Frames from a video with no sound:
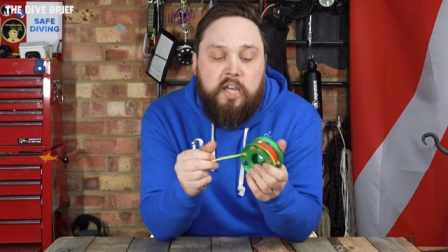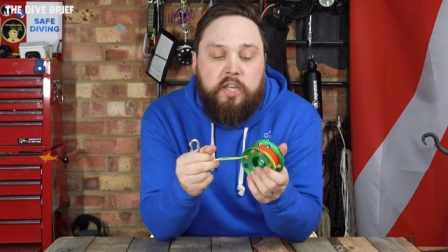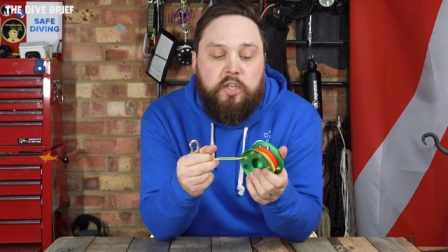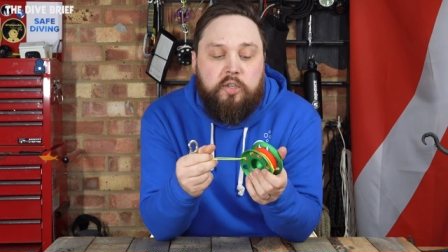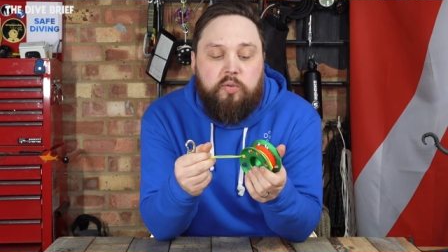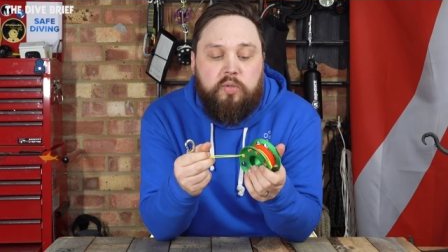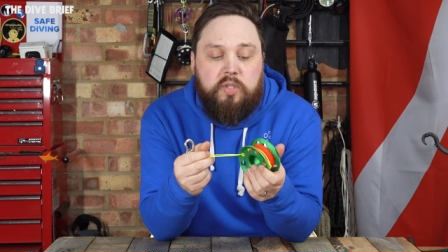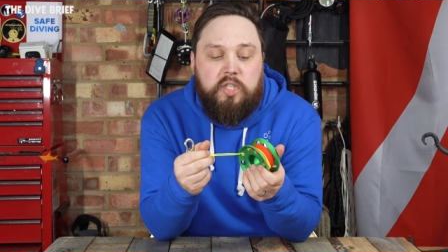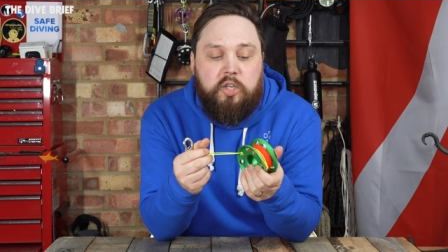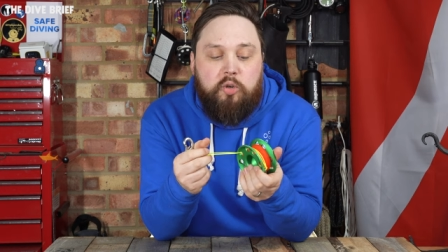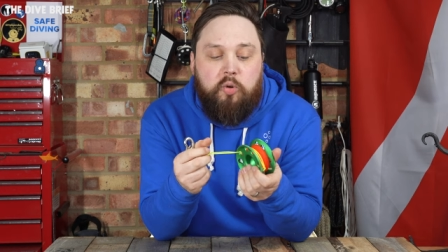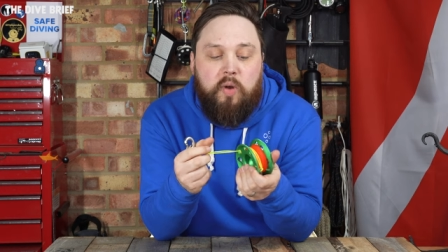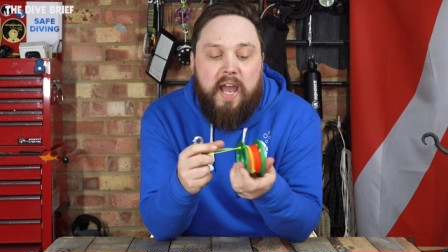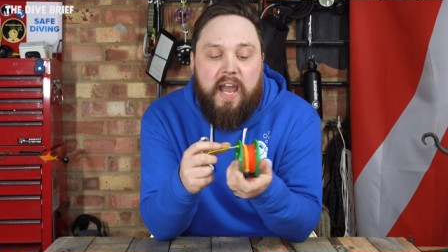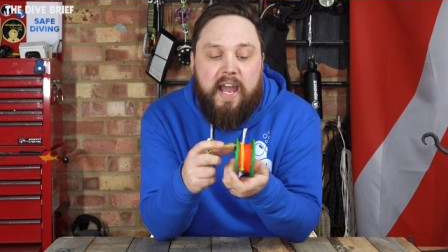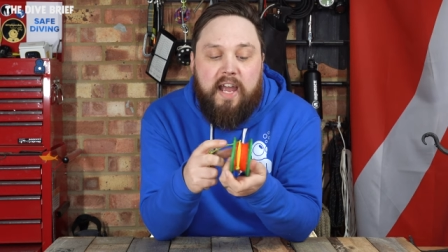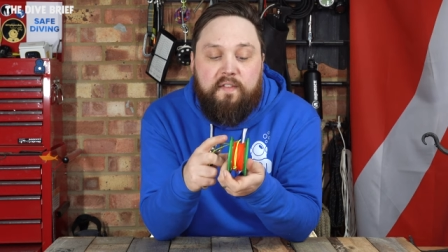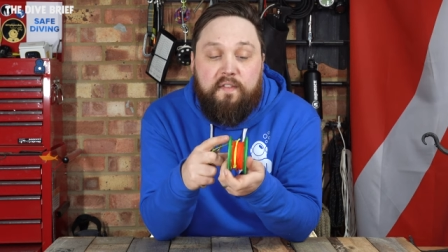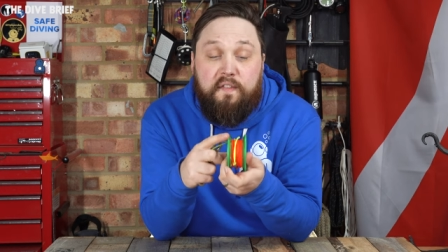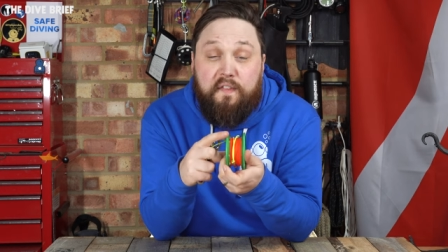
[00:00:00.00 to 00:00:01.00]
You still
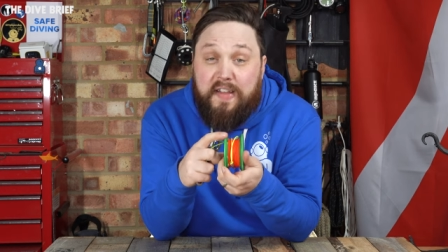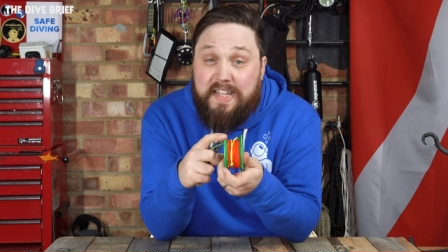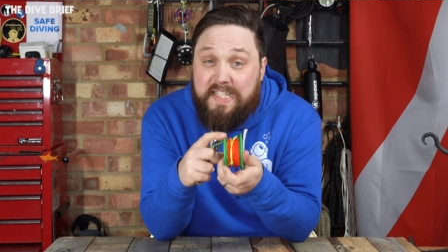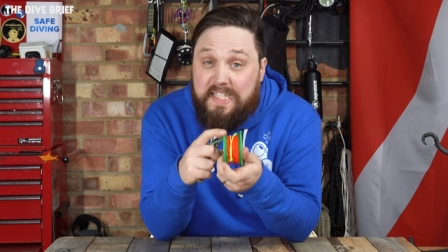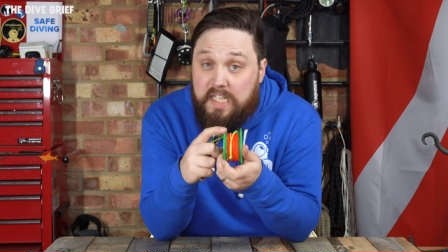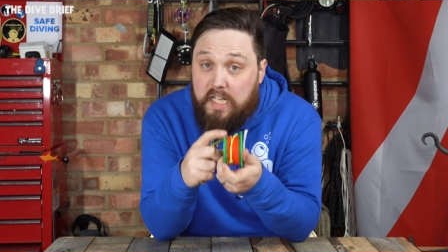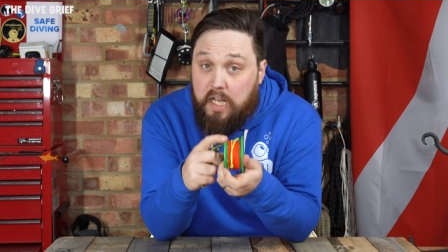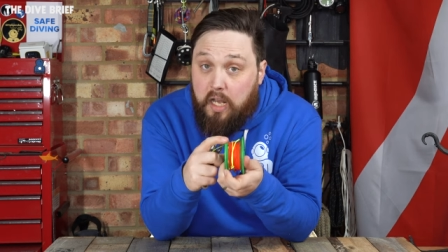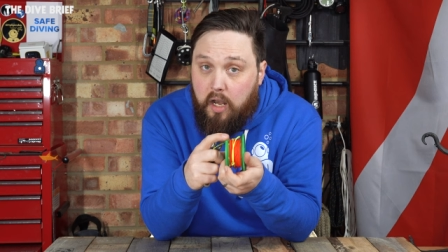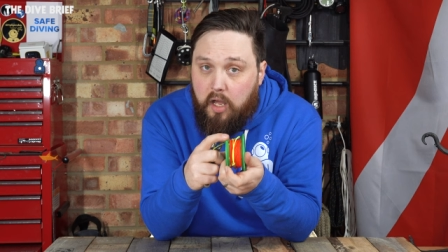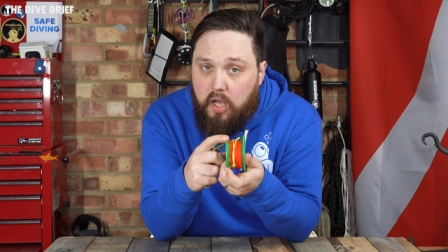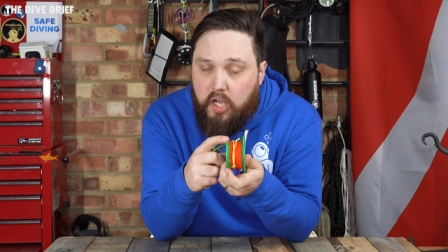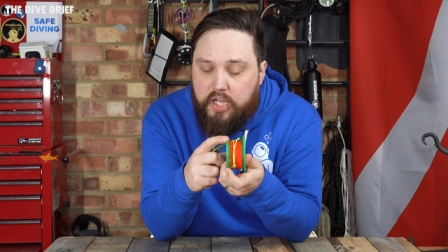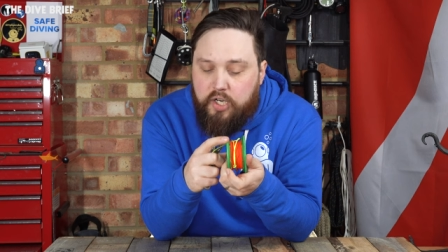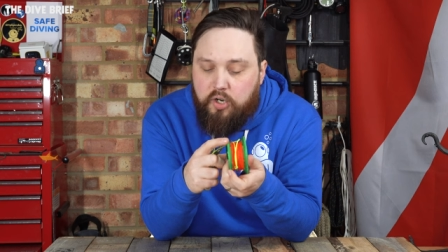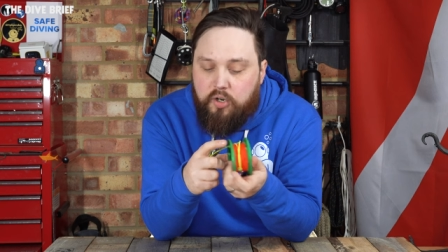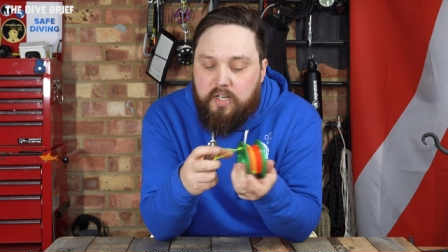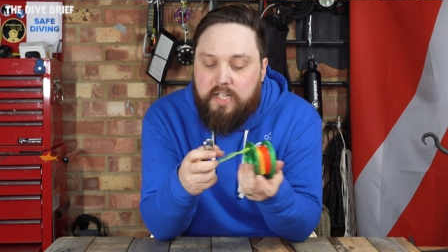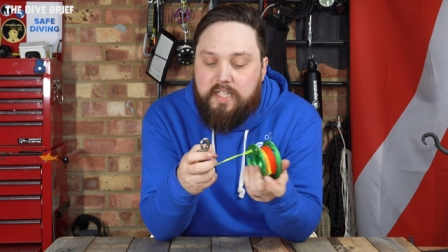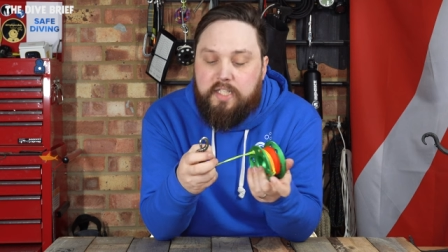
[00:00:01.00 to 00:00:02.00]
have fancy line
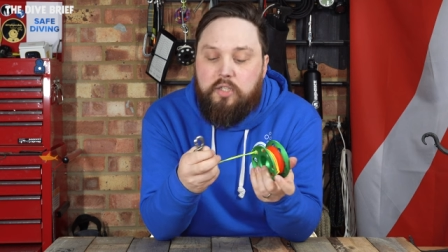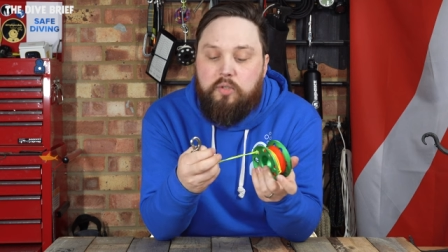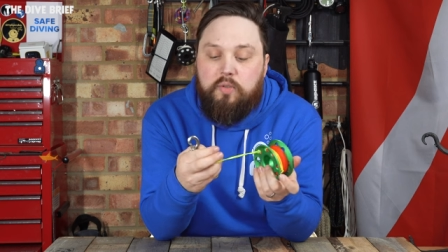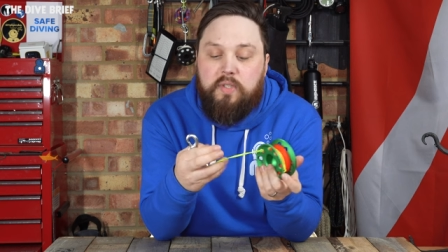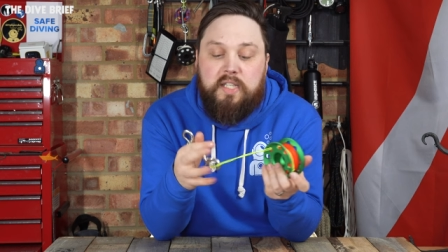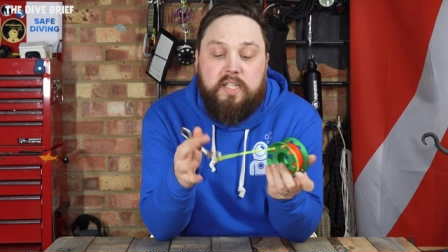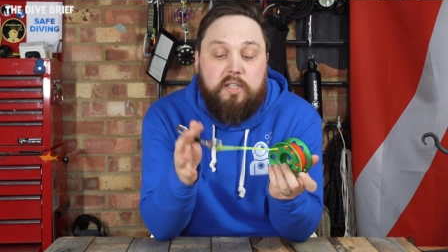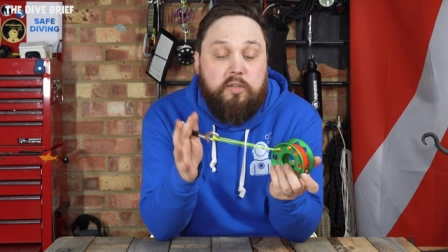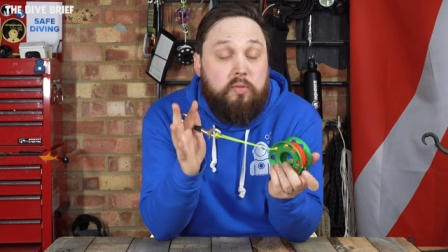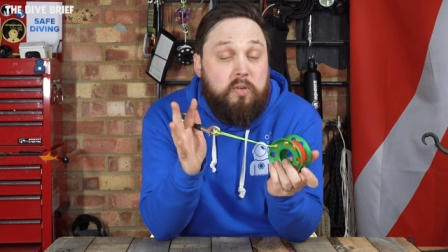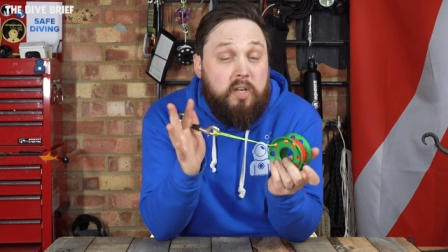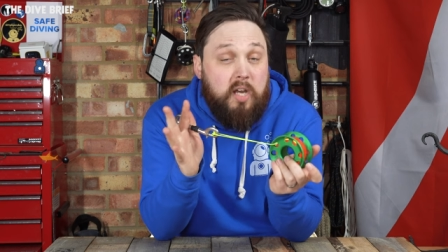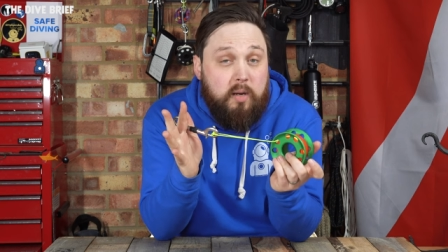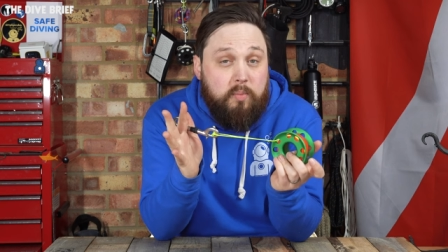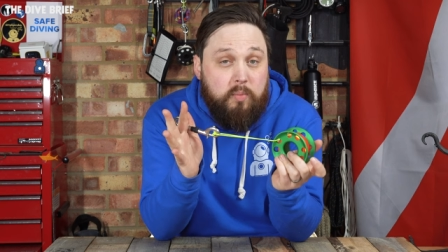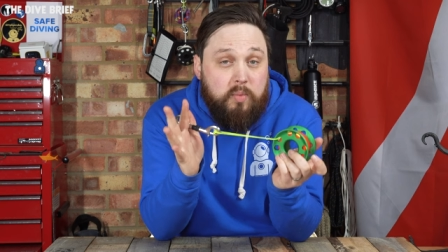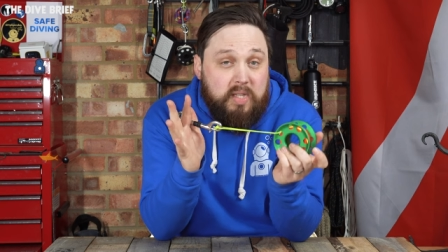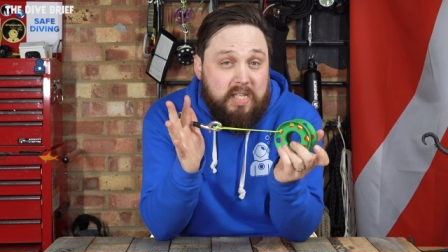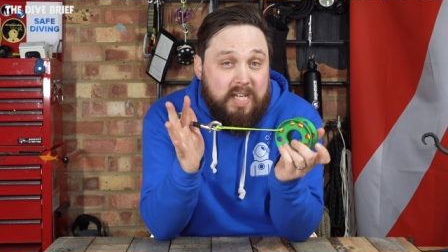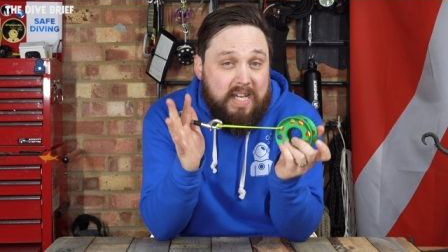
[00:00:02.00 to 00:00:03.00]
on it, you still
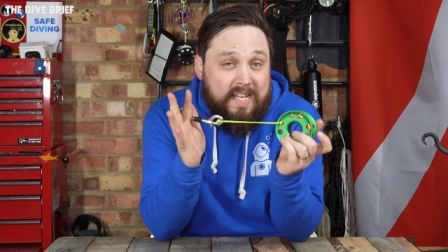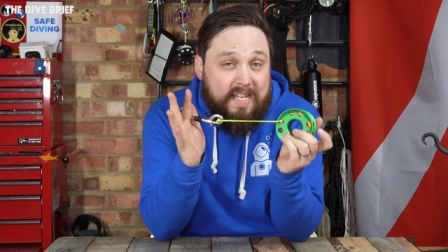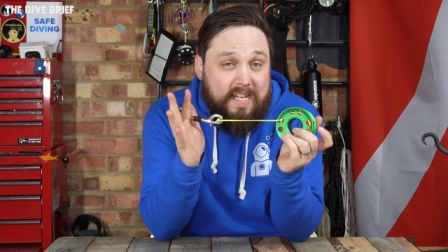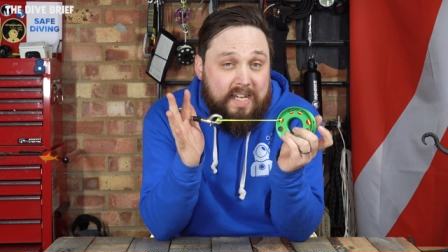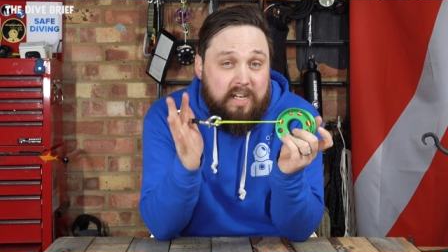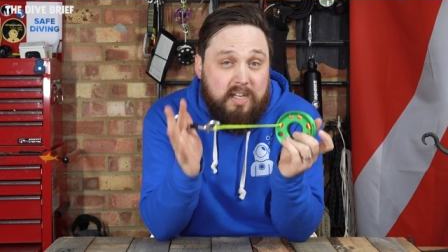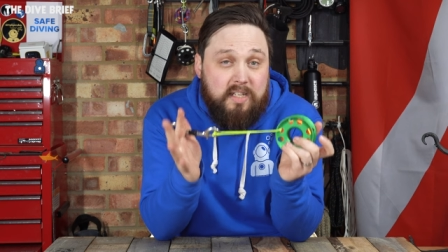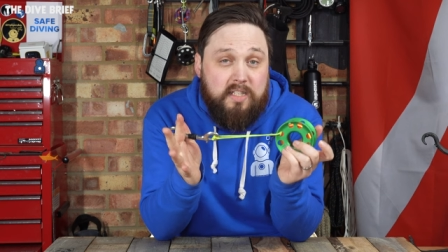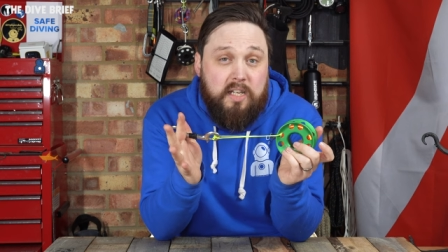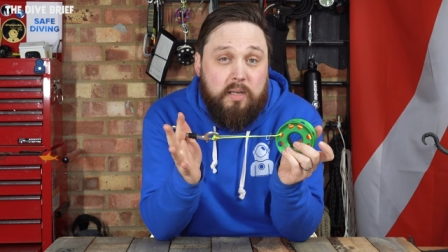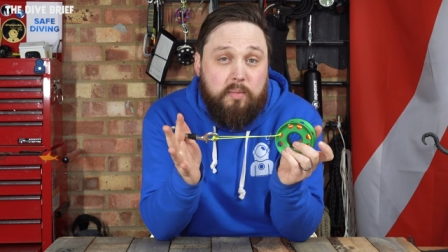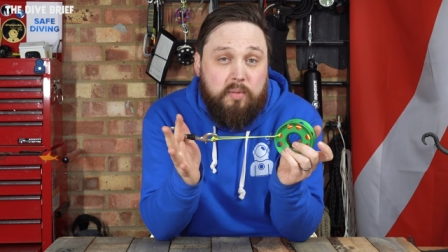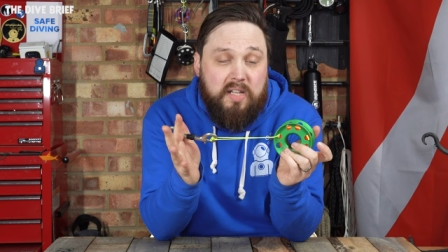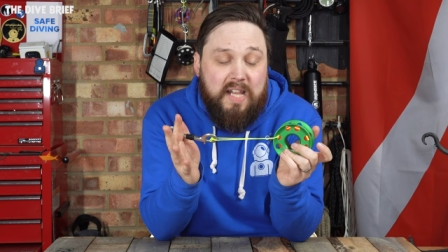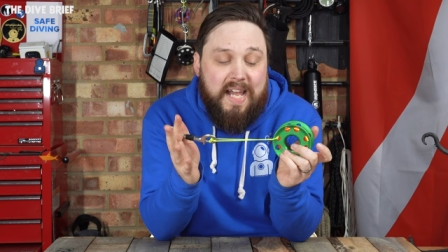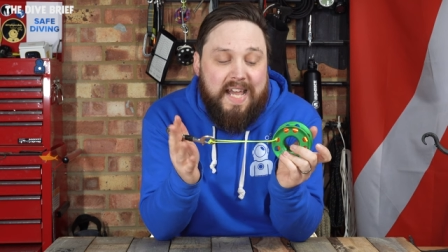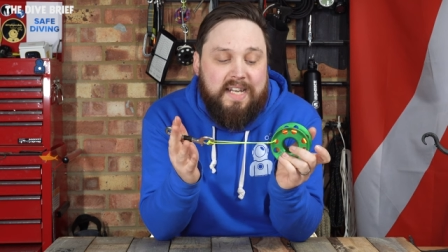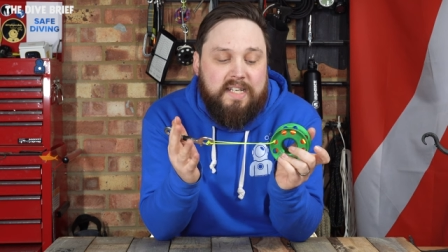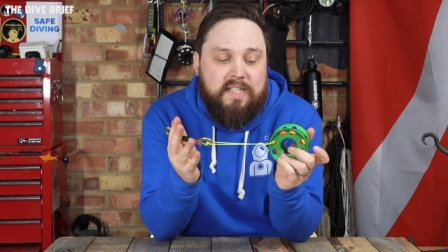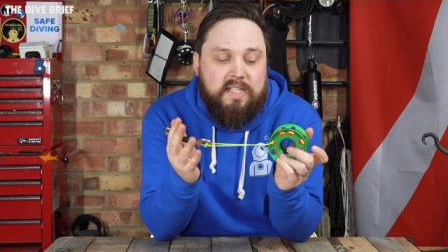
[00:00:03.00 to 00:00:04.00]
come with a, a double
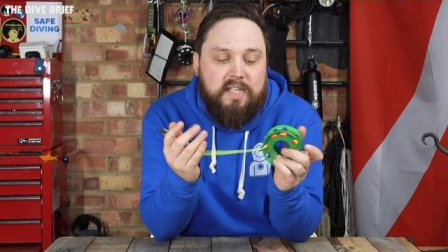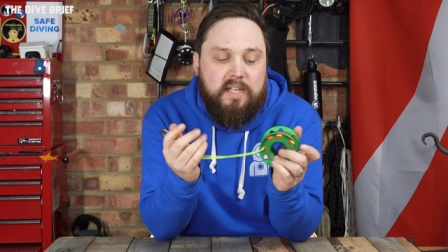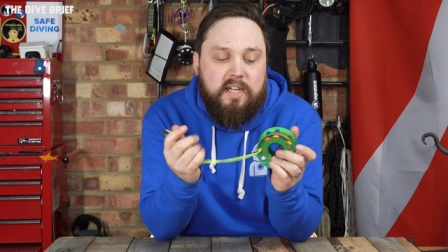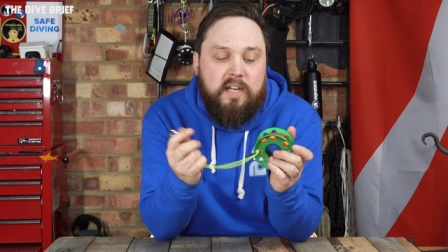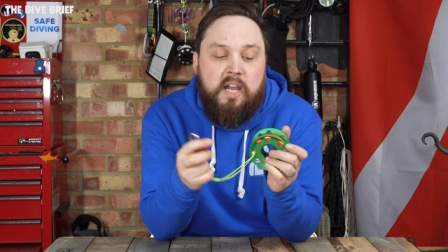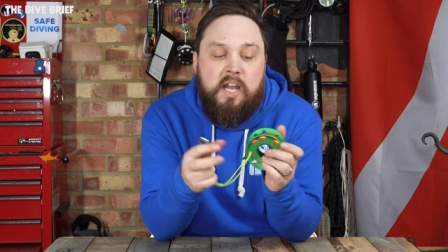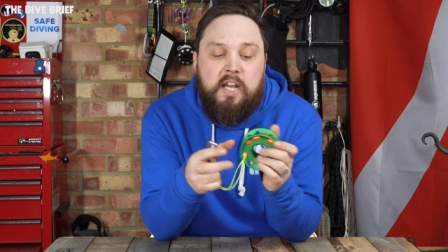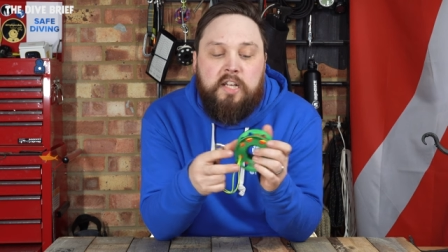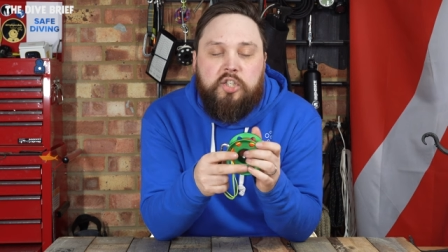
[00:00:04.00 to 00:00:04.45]
ender,